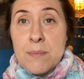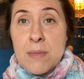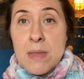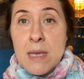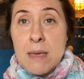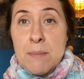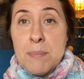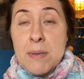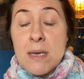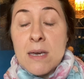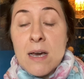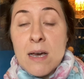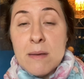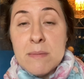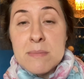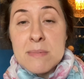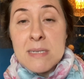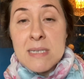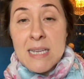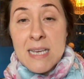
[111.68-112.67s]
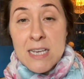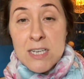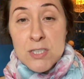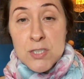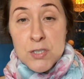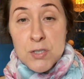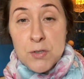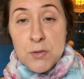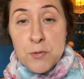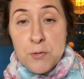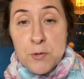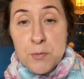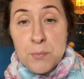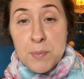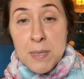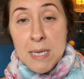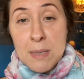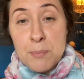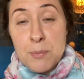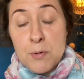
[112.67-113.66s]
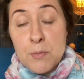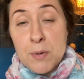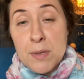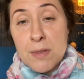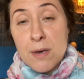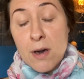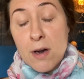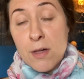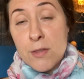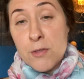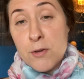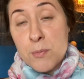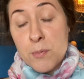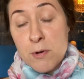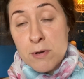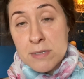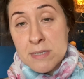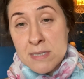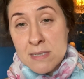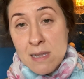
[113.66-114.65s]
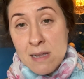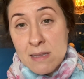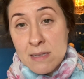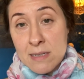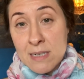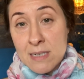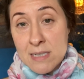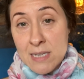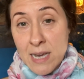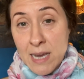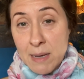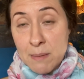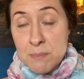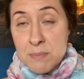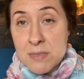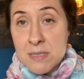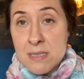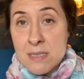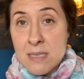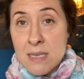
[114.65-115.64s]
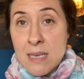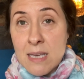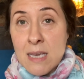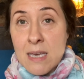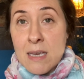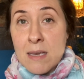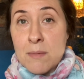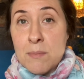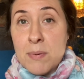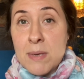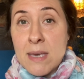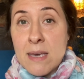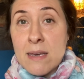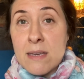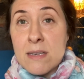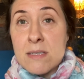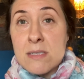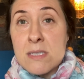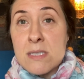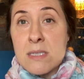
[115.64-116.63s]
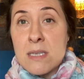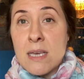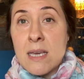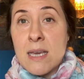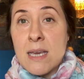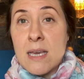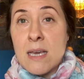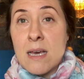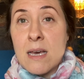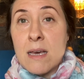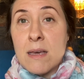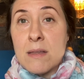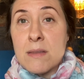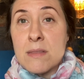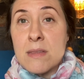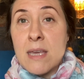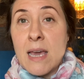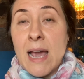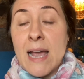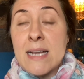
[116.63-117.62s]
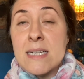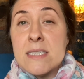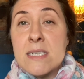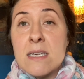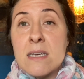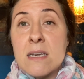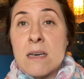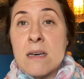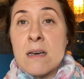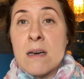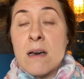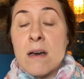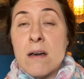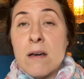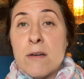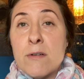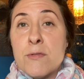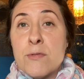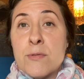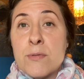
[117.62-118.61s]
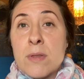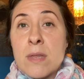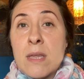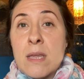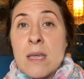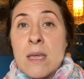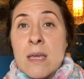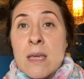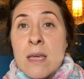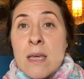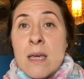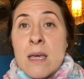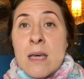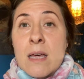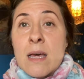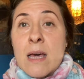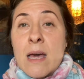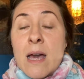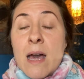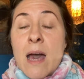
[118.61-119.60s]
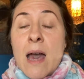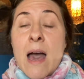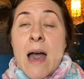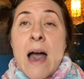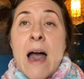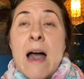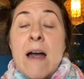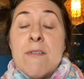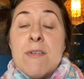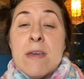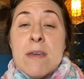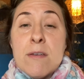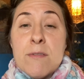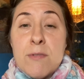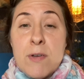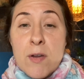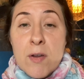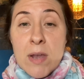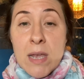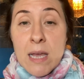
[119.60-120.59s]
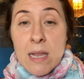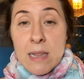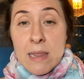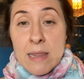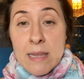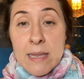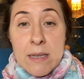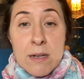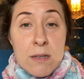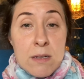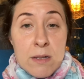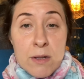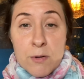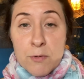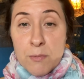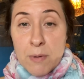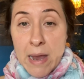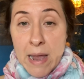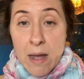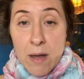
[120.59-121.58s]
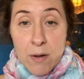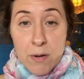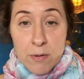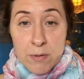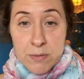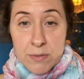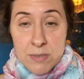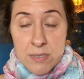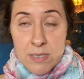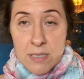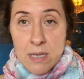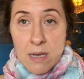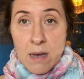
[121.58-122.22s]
It becomes an issue for people with other personality types because the idea of having very little around